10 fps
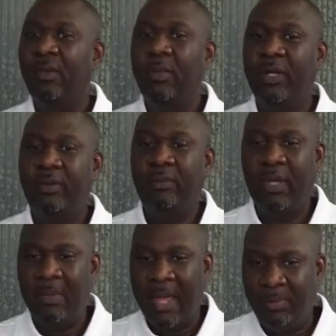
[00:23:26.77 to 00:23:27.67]
but,
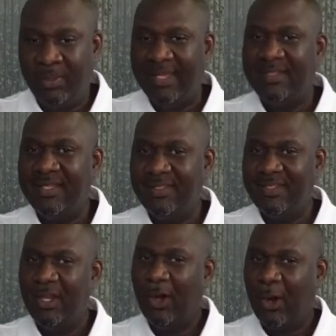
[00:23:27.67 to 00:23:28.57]
but my
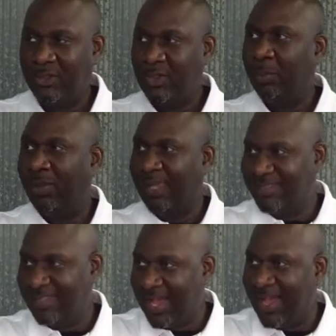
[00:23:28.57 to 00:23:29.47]
blessings are to
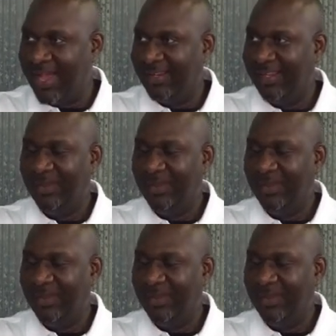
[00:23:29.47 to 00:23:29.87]
bless God